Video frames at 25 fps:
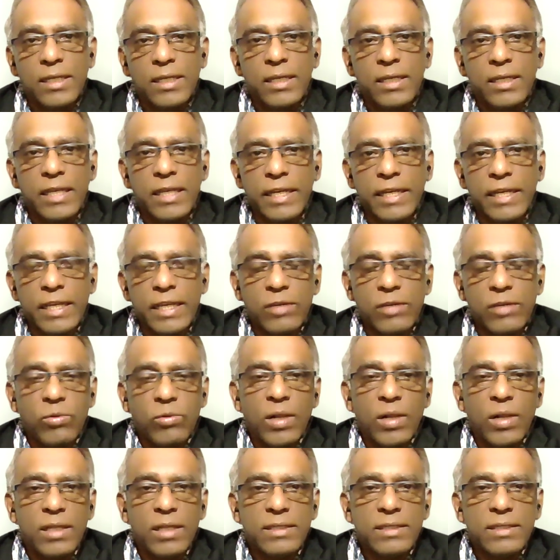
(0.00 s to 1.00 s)

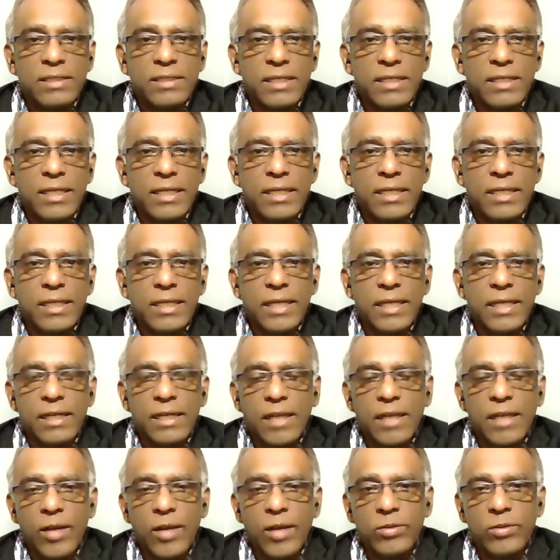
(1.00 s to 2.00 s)
inequality
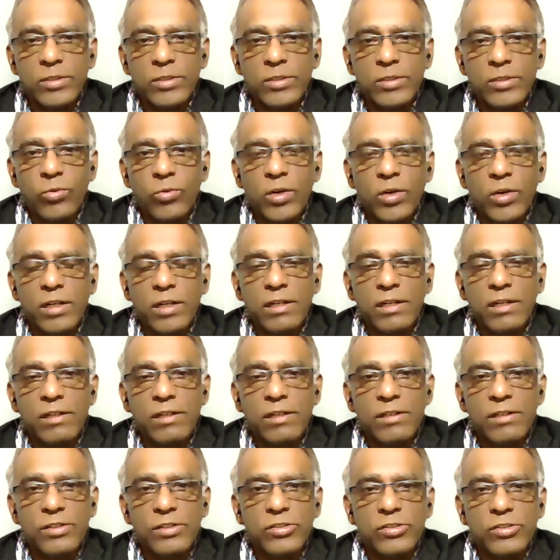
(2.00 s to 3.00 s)
and how the
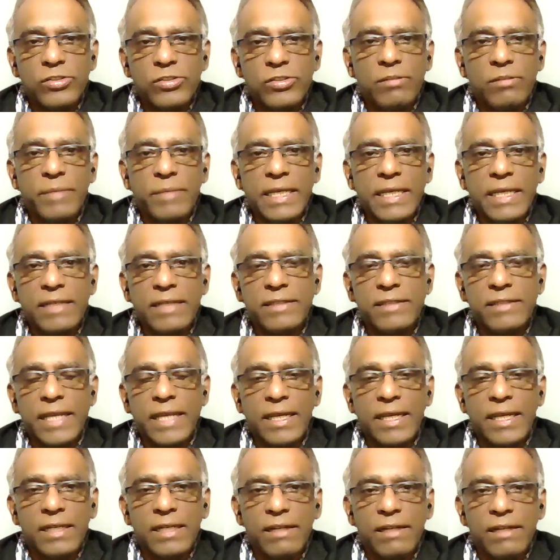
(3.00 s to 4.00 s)
workers are being
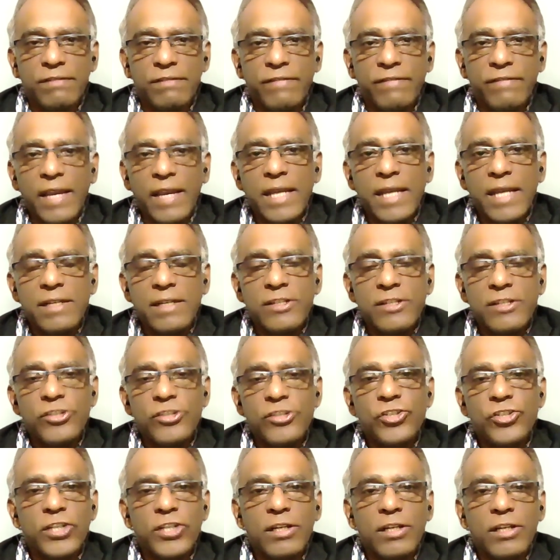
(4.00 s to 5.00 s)
taken
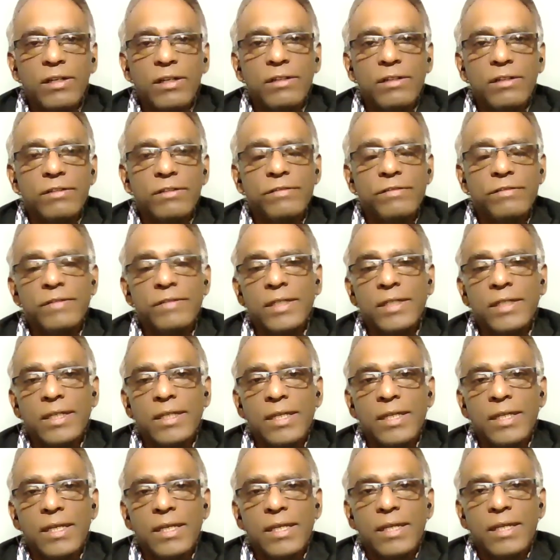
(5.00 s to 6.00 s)
advantage of,
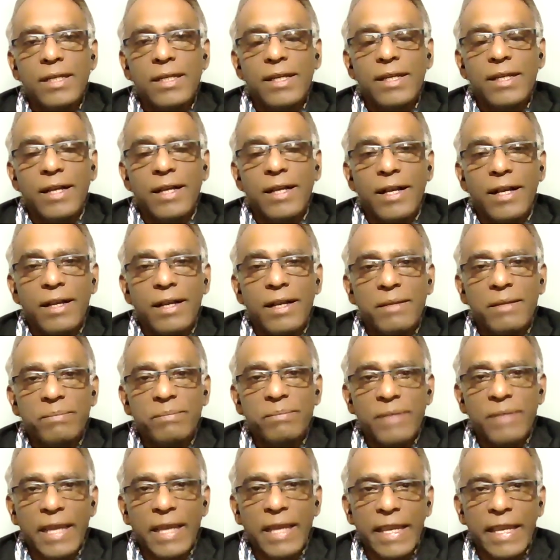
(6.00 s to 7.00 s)

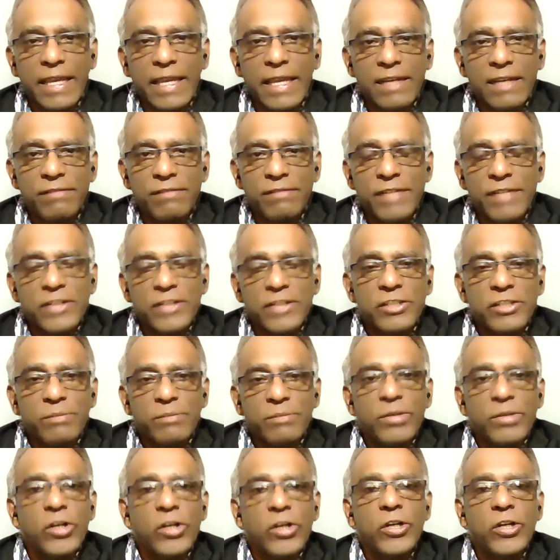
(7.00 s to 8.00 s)
playing
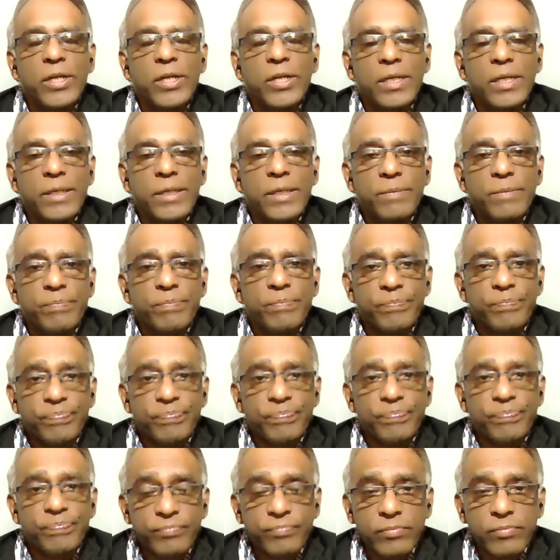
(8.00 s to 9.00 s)
victimhood.
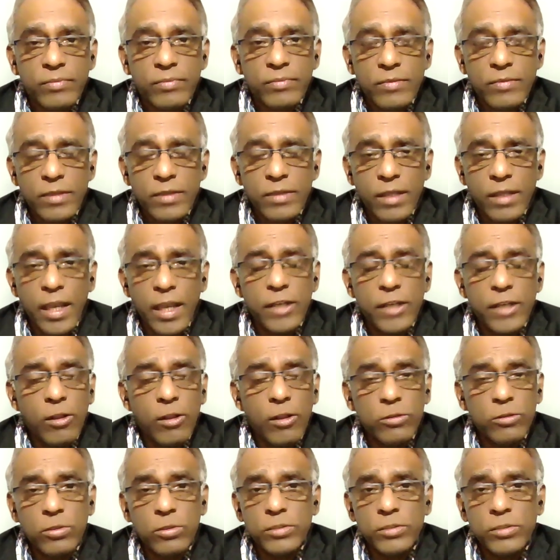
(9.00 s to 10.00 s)
And
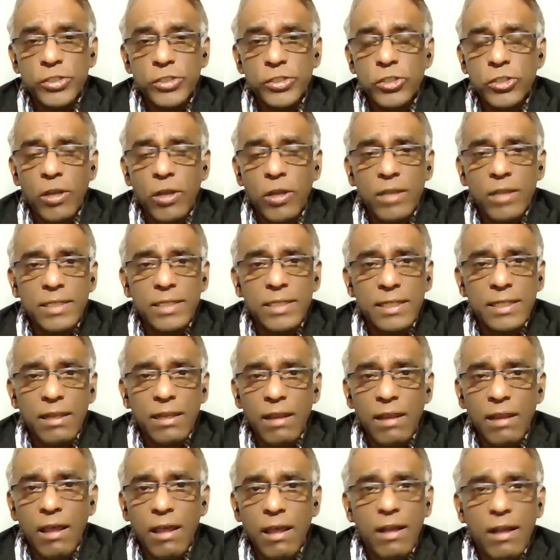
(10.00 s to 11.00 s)
although the Shah did a
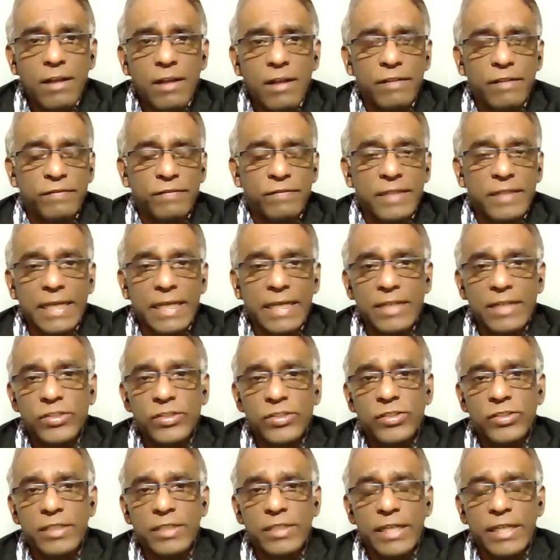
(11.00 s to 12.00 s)
lot of
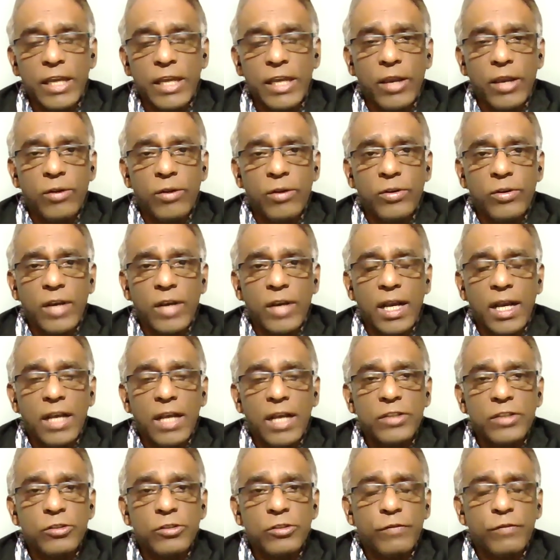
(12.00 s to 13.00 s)
things,
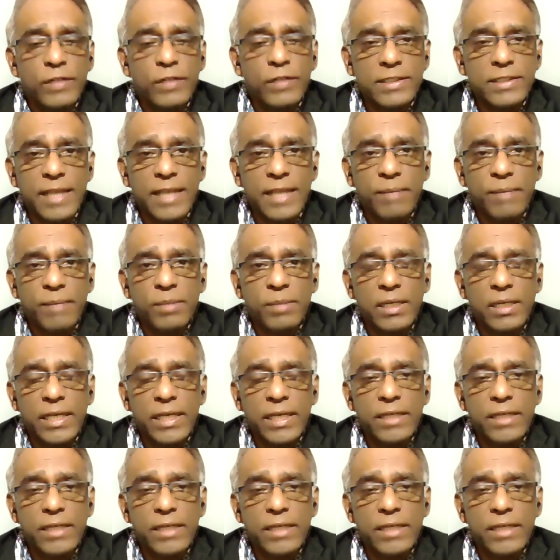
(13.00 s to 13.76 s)
so for example,